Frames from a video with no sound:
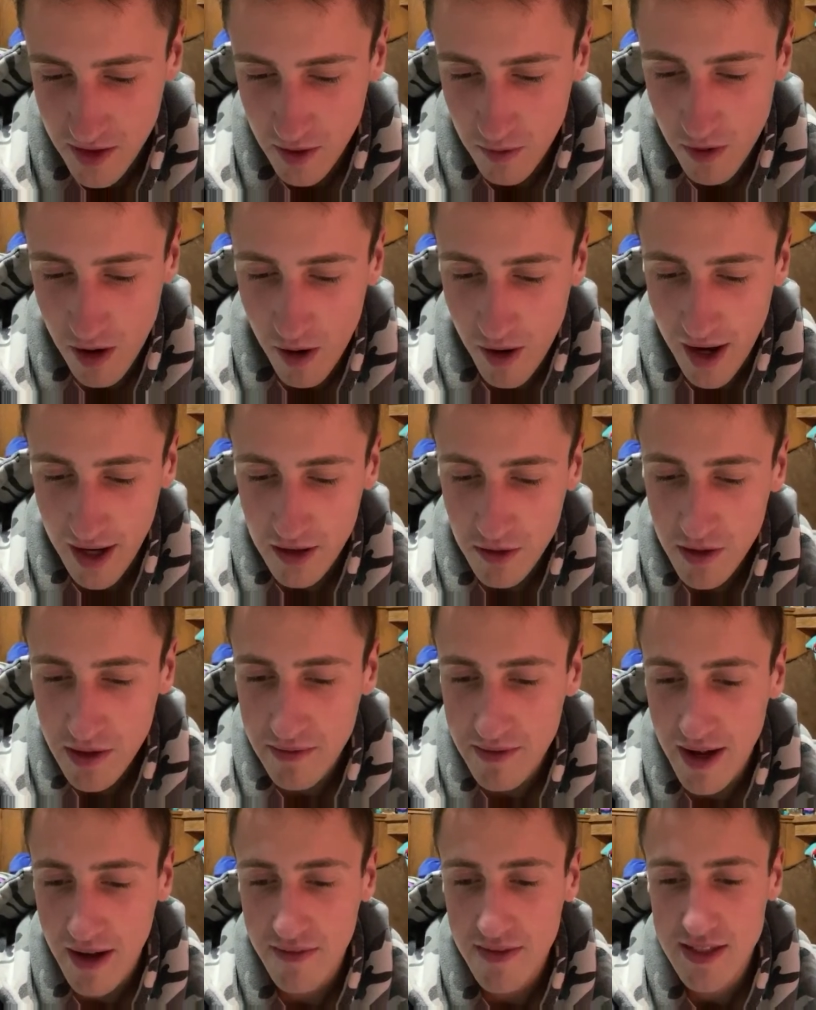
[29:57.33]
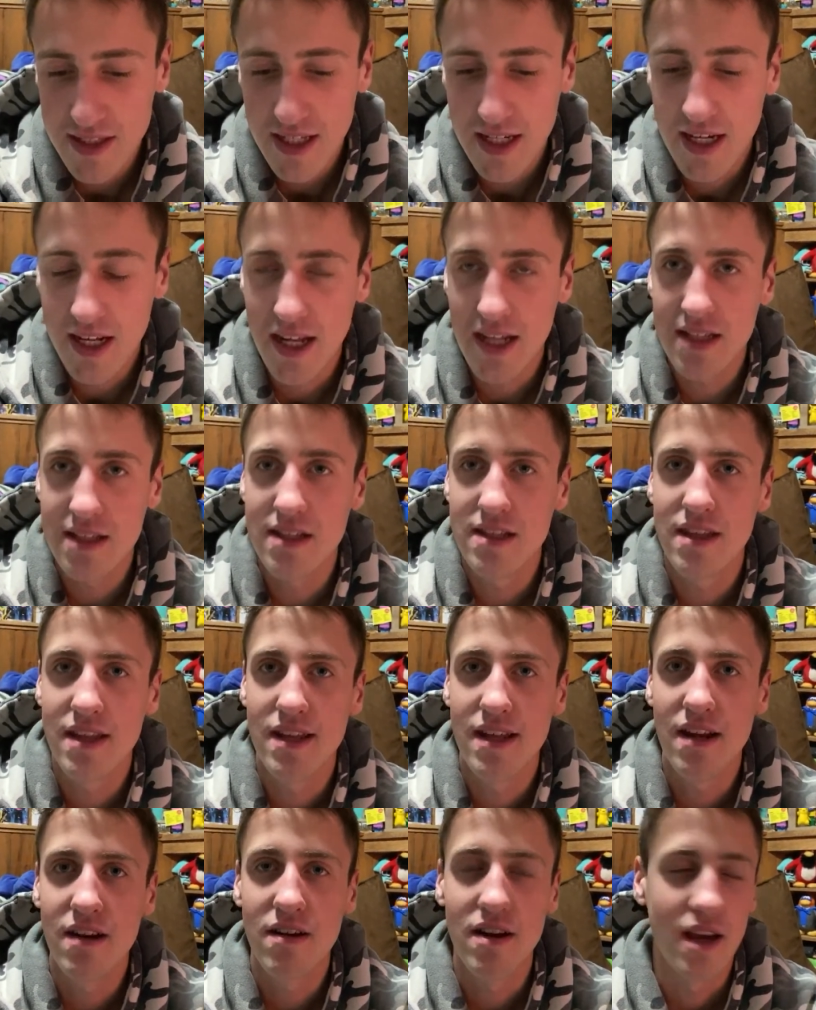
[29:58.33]
Wow, I don't even have this thing connected to
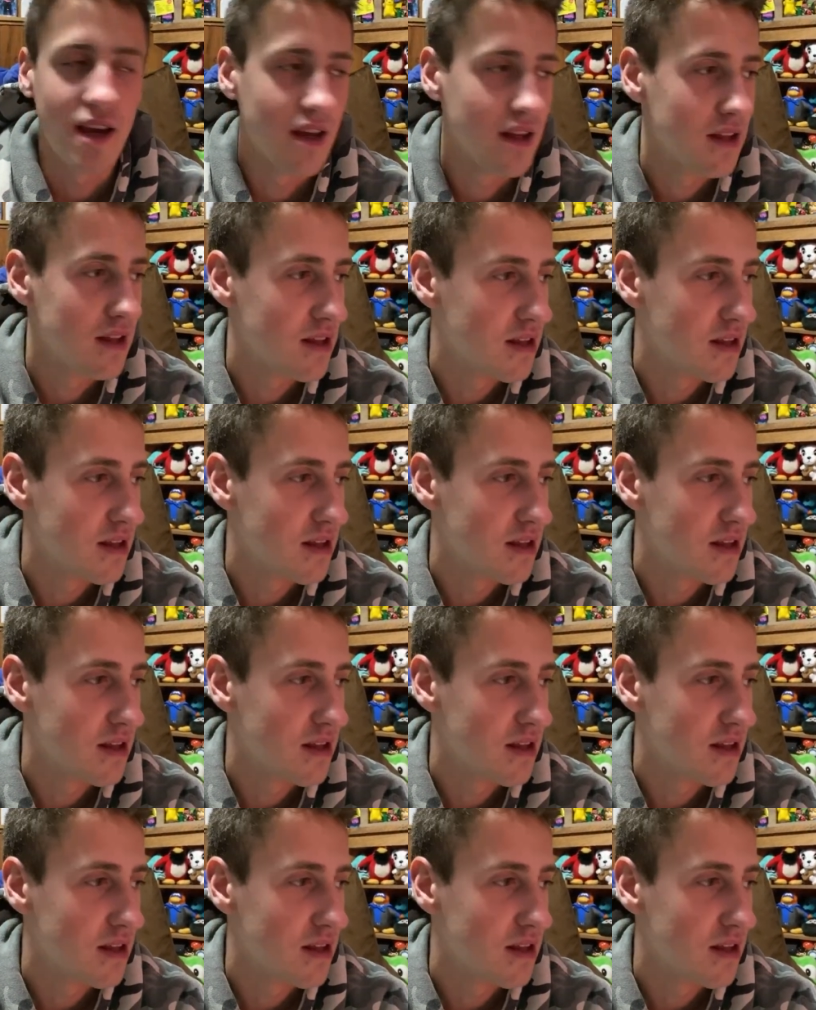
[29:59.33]
the internet.